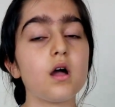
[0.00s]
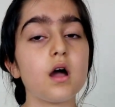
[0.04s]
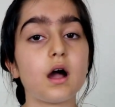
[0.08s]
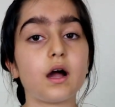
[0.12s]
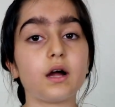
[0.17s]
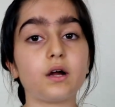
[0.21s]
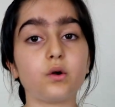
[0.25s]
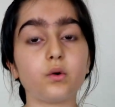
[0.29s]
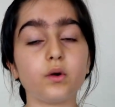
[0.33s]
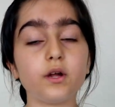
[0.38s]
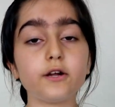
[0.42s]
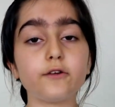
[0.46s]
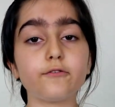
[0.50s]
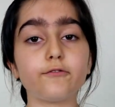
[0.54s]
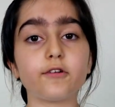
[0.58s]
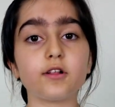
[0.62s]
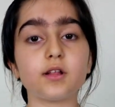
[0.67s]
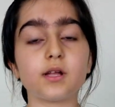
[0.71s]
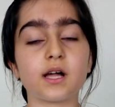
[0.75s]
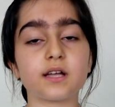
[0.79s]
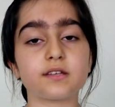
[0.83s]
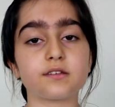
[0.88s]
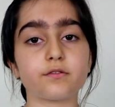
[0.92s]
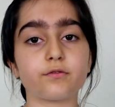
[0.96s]
a Greek
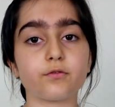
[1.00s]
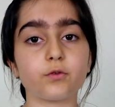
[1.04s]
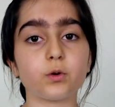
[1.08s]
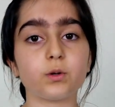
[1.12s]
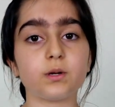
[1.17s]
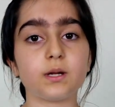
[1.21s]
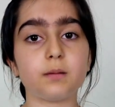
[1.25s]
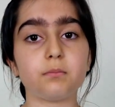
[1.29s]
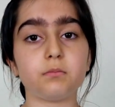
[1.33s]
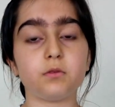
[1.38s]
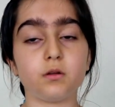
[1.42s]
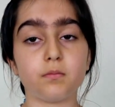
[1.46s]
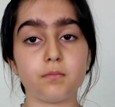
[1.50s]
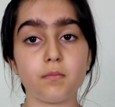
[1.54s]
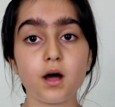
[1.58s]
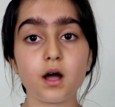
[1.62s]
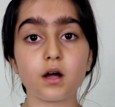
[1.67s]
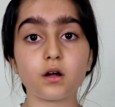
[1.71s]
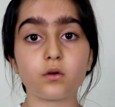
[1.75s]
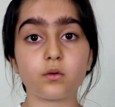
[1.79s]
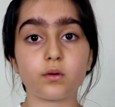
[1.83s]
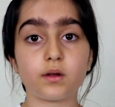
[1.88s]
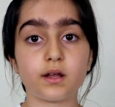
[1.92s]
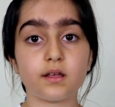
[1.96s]
philosopher named
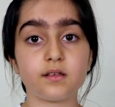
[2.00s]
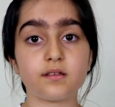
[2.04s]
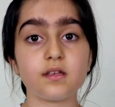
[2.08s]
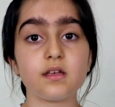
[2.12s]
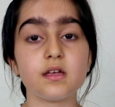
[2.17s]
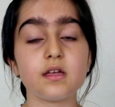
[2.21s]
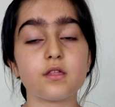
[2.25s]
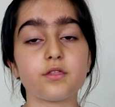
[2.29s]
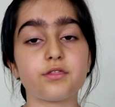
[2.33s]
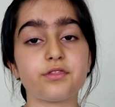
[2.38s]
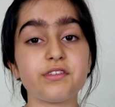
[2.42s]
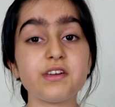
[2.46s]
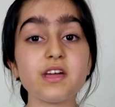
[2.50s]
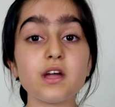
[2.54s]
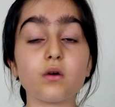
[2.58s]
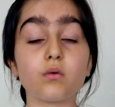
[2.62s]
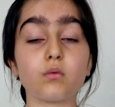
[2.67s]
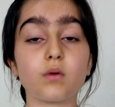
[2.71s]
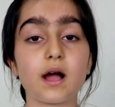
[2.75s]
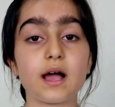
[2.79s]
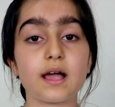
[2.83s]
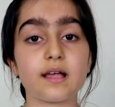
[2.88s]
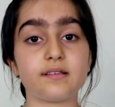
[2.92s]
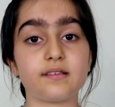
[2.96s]
Democritus
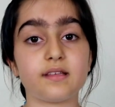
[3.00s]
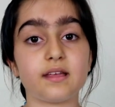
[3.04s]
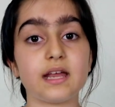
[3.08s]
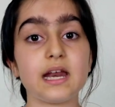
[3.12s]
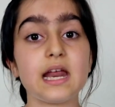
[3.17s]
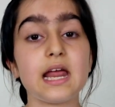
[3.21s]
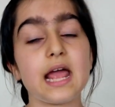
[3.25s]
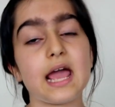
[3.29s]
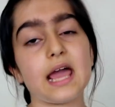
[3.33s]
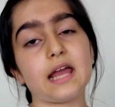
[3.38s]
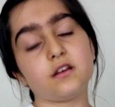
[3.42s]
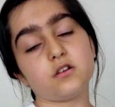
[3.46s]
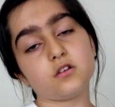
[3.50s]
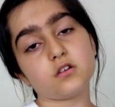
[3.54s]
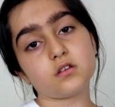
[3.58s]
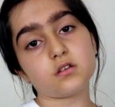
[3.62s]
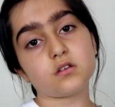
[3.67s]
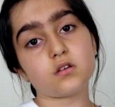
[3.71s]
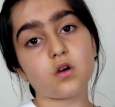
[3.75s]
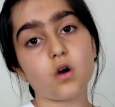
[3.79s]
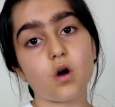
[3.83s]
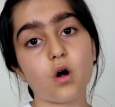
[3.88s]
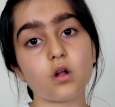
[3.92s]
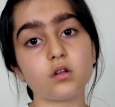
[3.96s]
theorized it and just
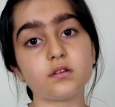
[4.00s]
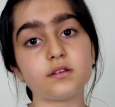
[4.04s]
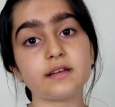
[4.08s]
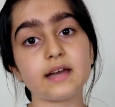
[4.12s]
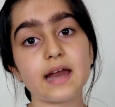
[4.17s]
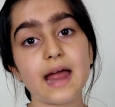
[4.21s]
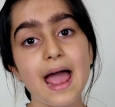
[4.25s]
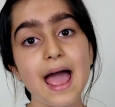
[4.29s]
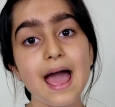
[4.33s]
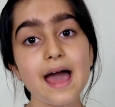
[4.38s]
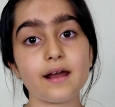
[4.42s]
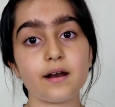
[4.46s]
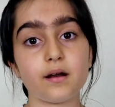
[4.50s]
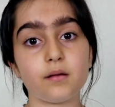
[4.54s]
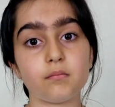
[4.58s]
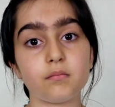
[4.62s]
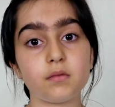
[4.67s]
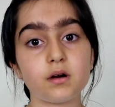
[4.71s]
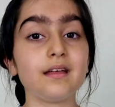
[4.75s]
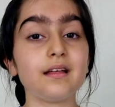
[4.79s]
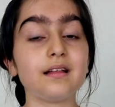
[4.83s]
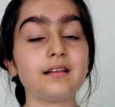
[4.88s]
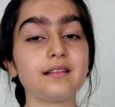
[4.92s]
called it atom.